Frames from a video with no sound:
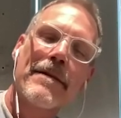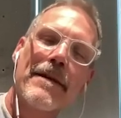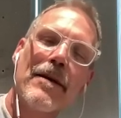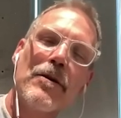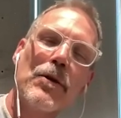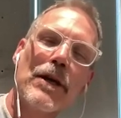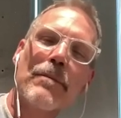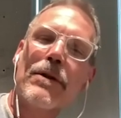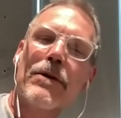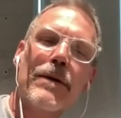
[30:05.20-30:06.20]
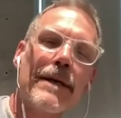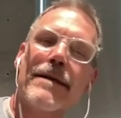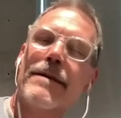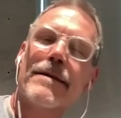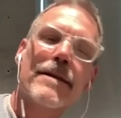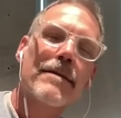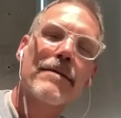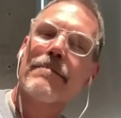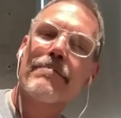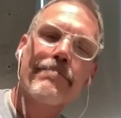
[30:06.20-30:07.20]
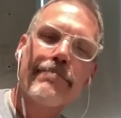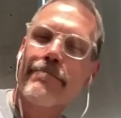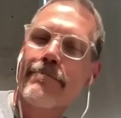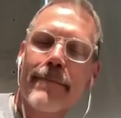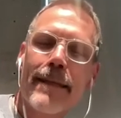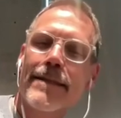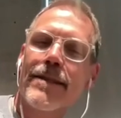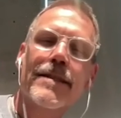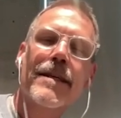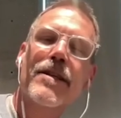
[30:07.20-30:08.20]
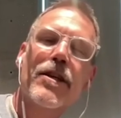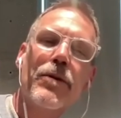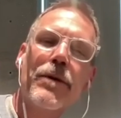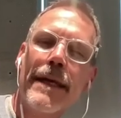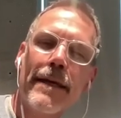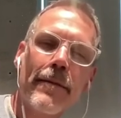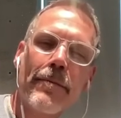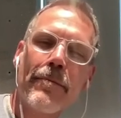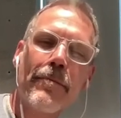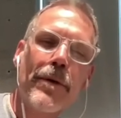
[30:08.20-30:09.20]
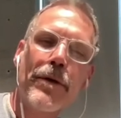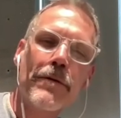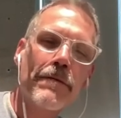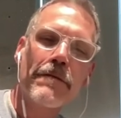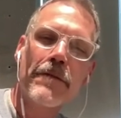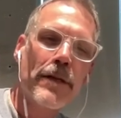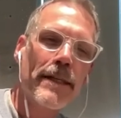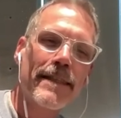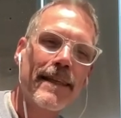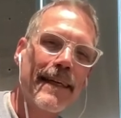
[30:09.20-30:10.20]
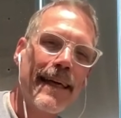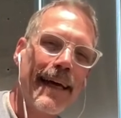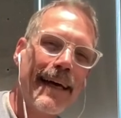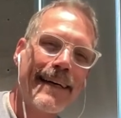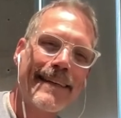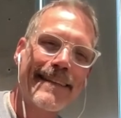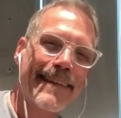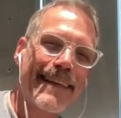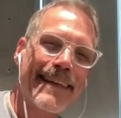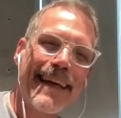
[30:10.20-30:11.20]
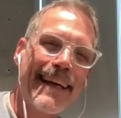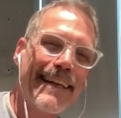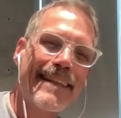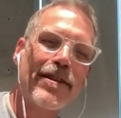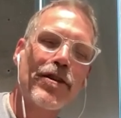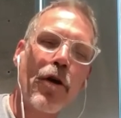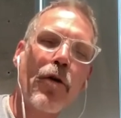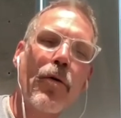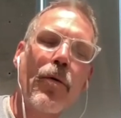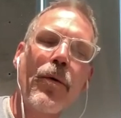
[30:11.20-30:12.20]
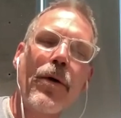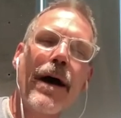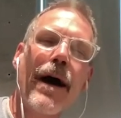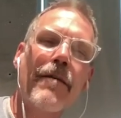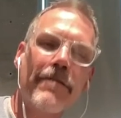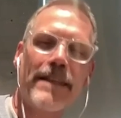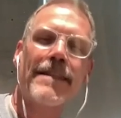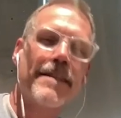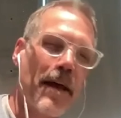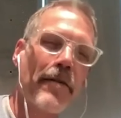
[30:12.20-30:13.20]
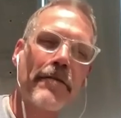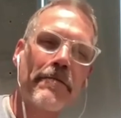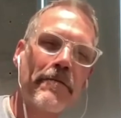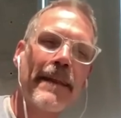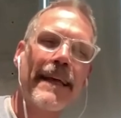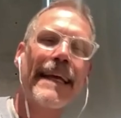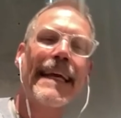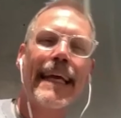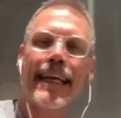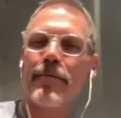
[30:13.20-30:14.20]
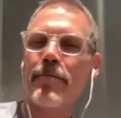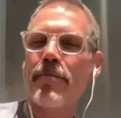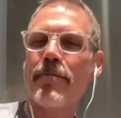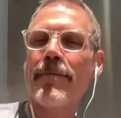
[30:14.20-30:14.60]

you look at Bluey and you just go, that's just such a unique, beautiful voice that he has, and it's so of itself that it can